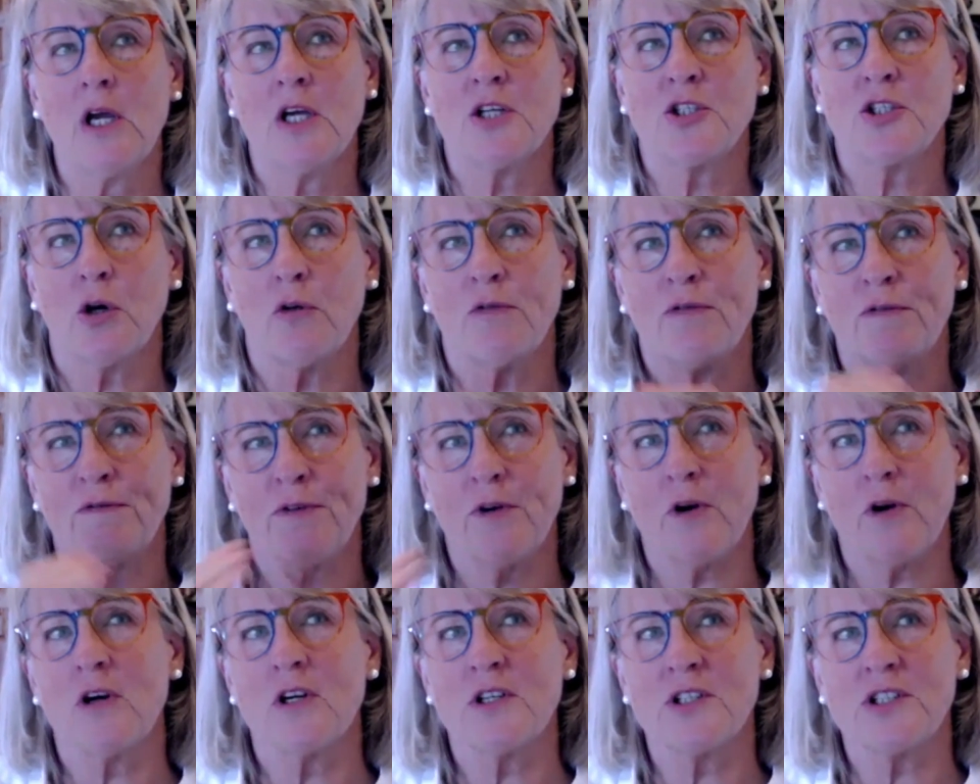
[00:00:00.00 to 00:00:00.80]
So
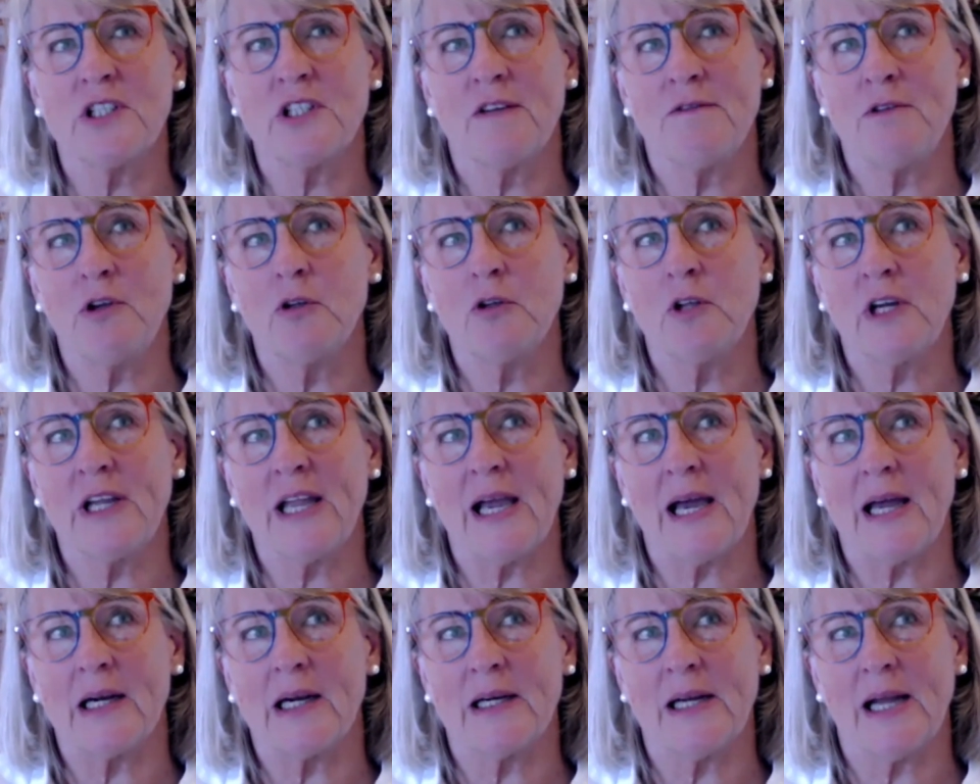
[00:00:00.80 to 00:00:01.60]
first, if you look
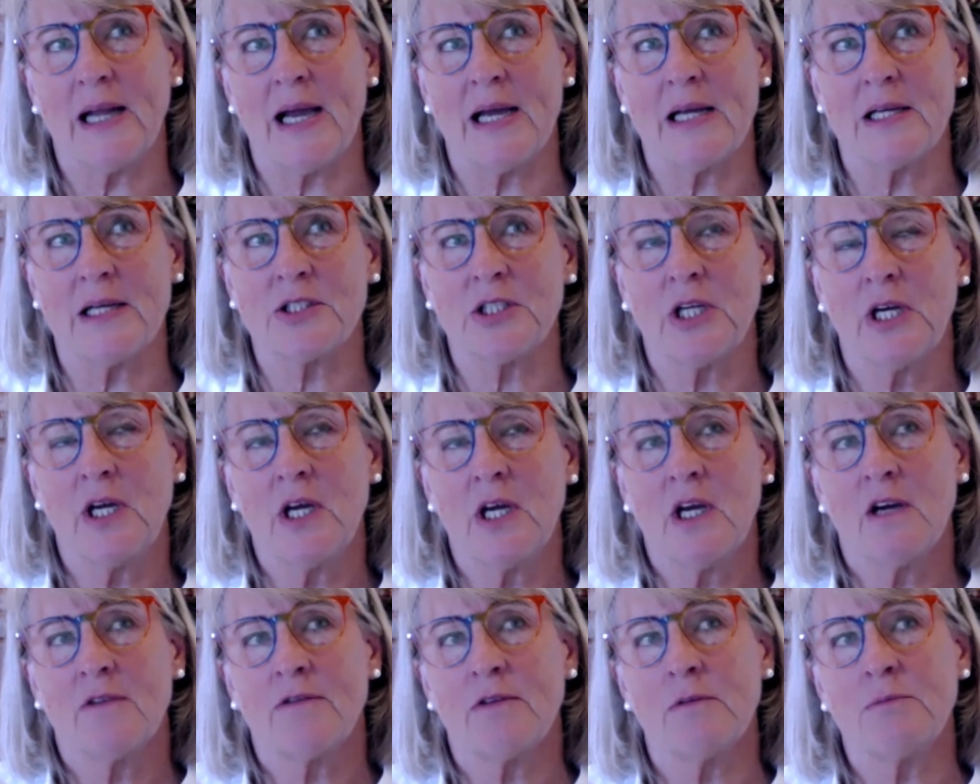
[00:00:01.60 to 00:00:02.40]
at it as
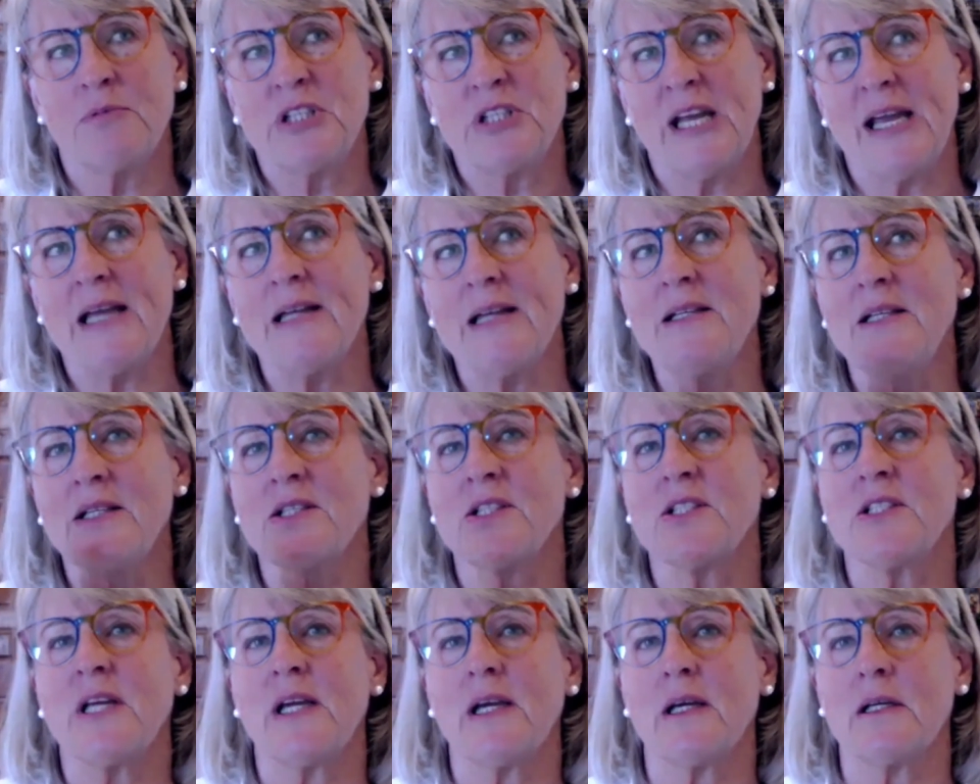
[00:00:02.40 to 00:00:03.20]
from 10 to
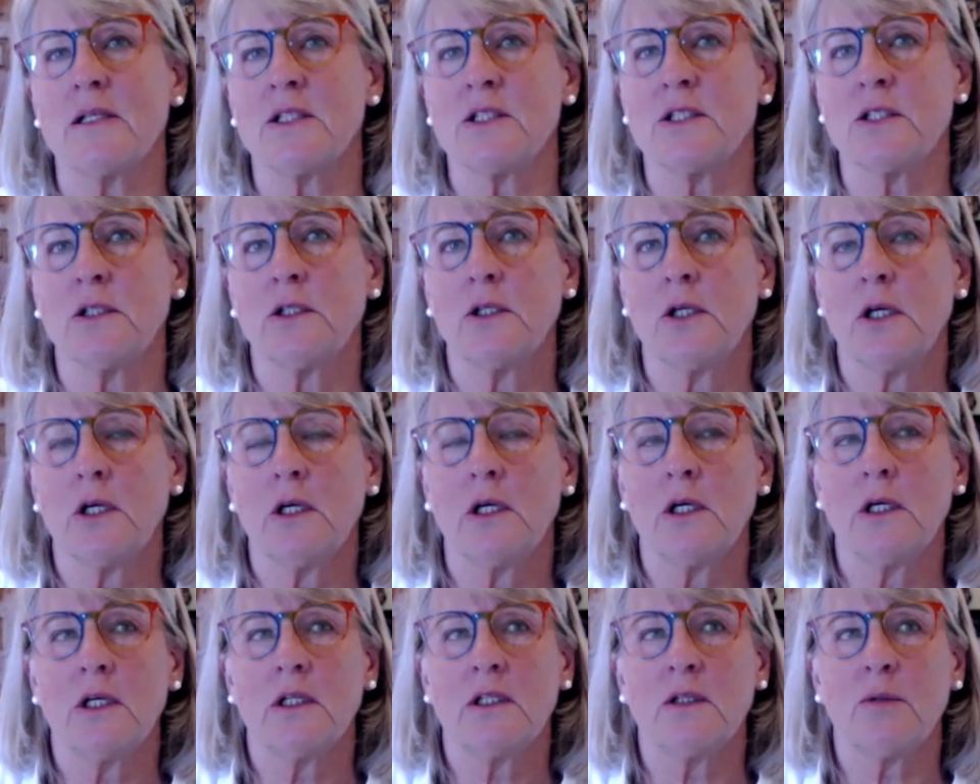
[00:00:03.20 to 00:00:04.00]
6,
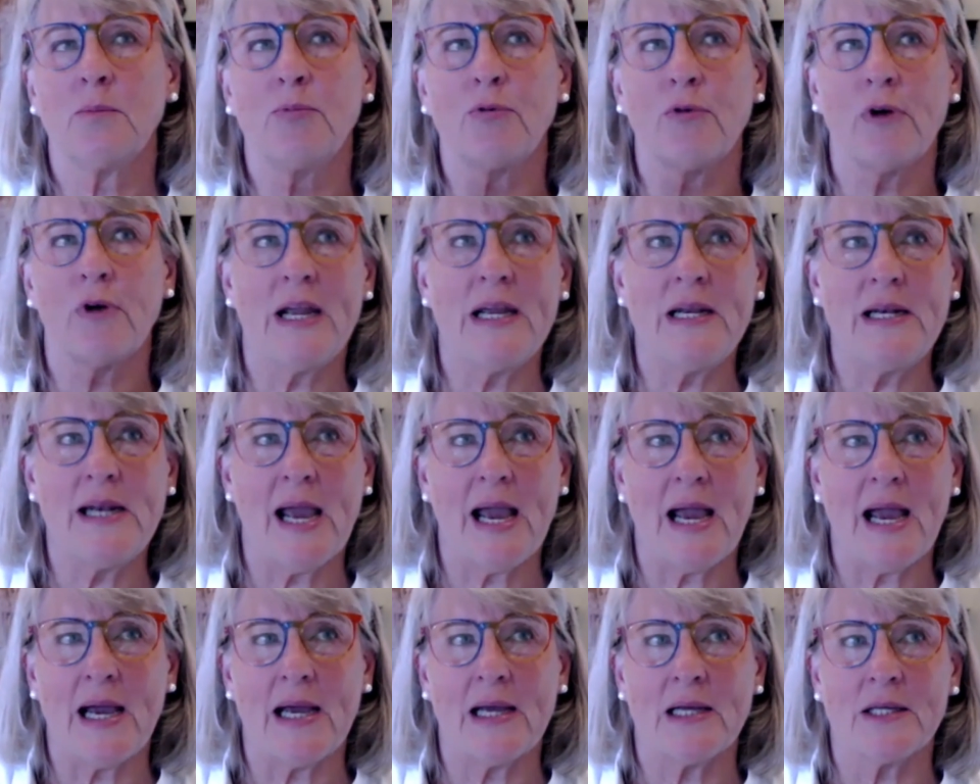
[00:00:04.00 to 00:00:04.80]
the brain
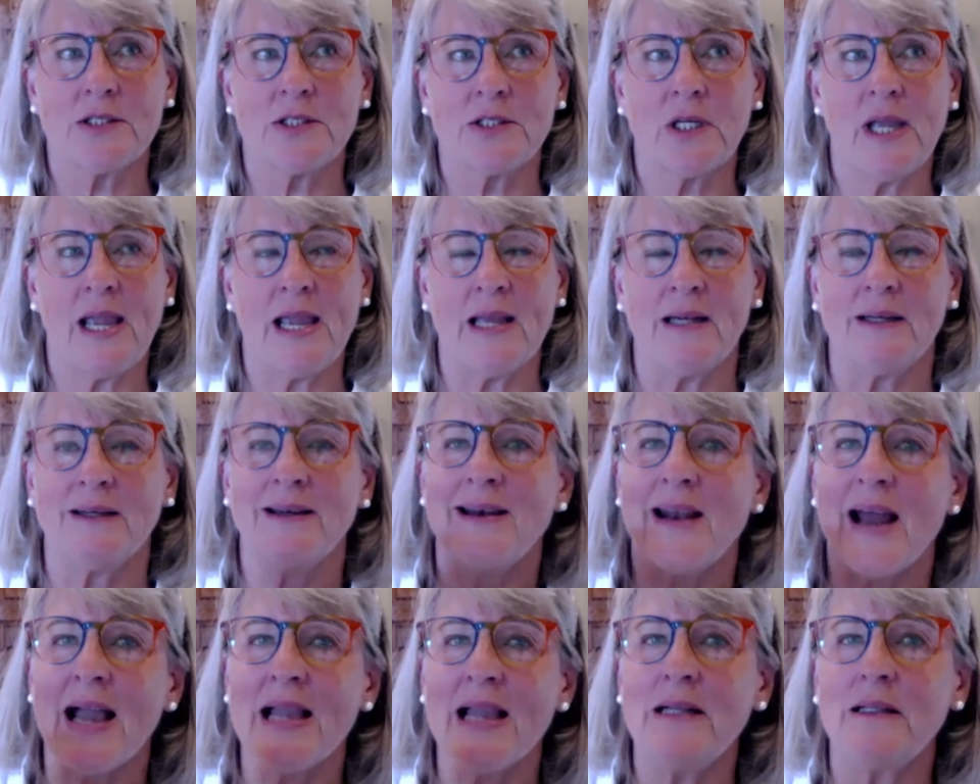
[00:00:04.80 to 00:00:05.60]
has a
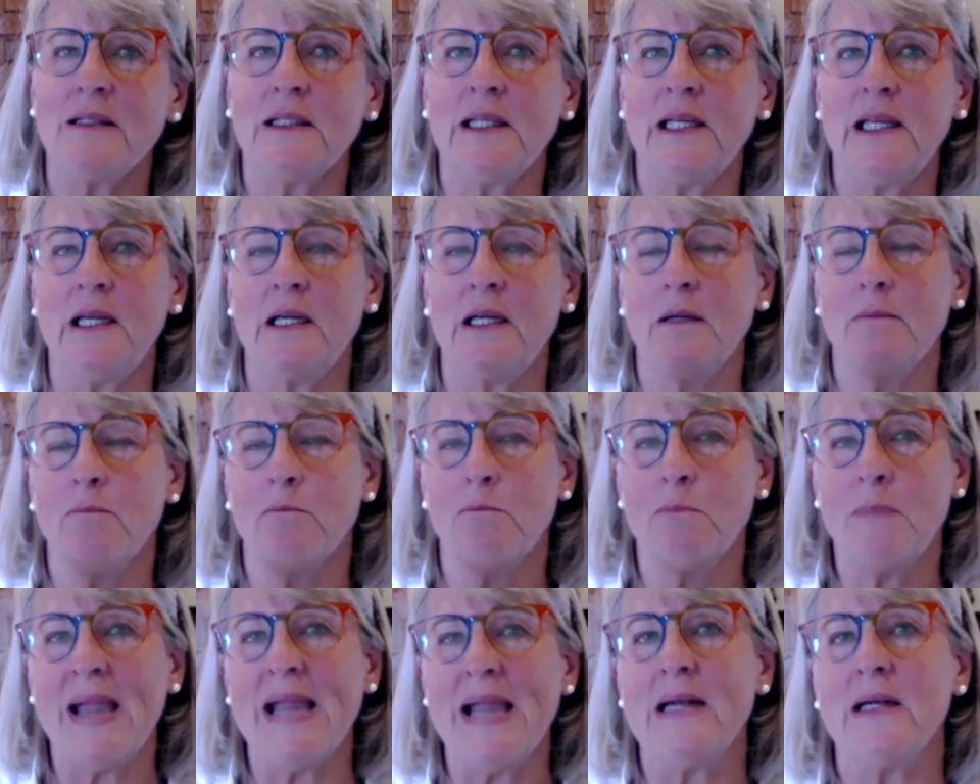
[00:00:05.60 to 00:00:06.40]
nightly
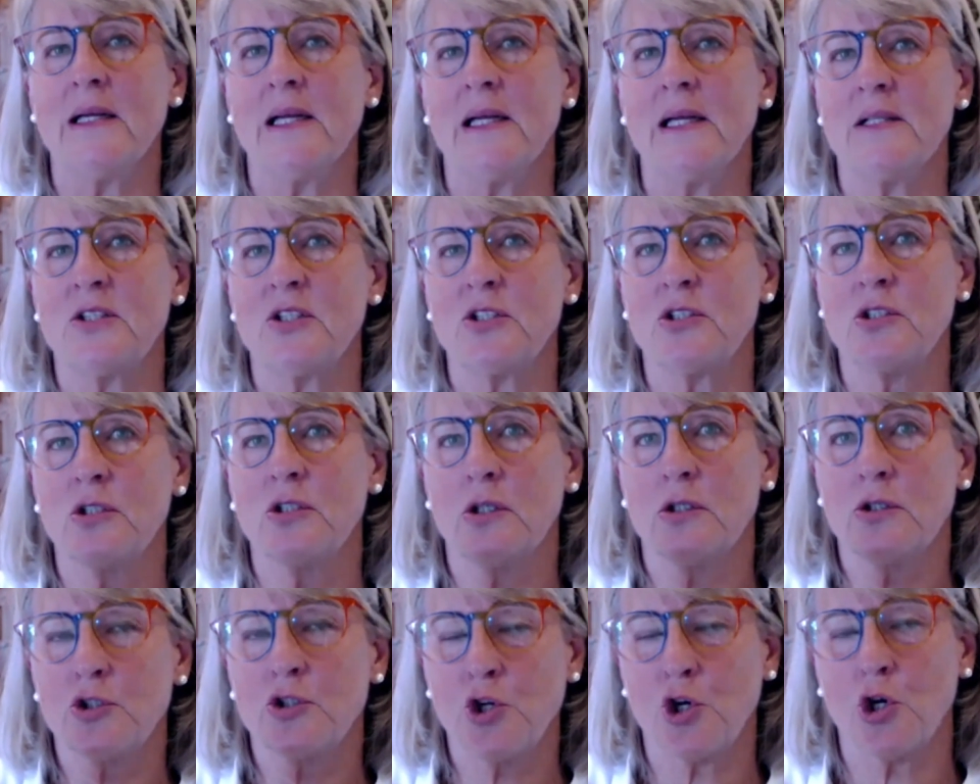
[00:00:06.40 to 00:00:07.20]

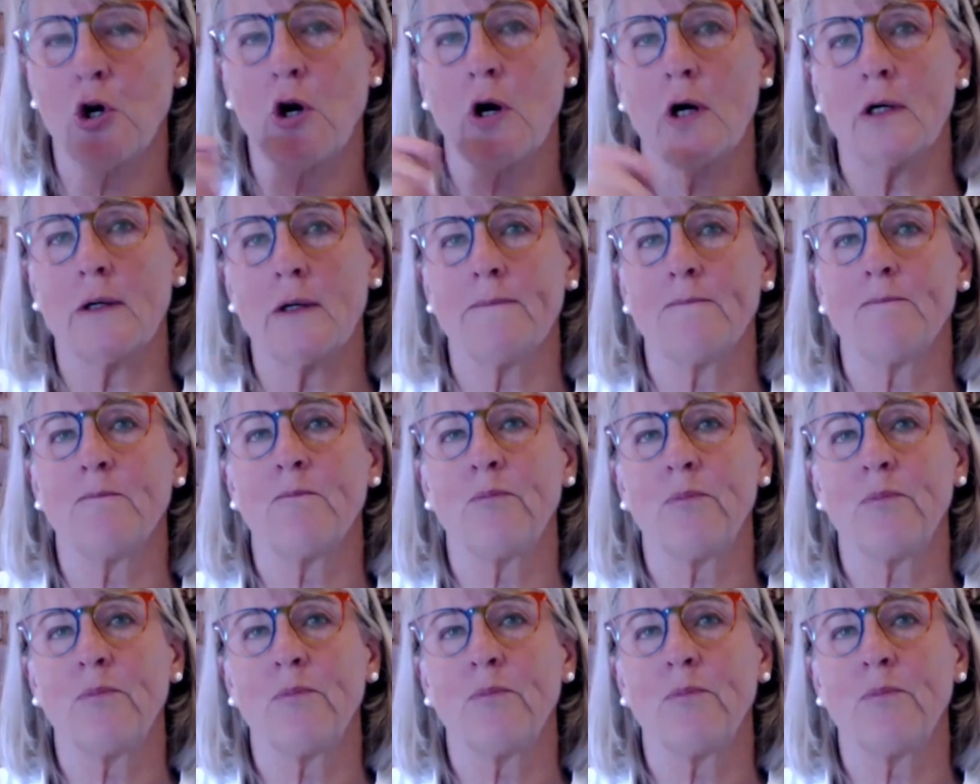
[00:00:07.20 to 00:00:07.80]
maintenance chart,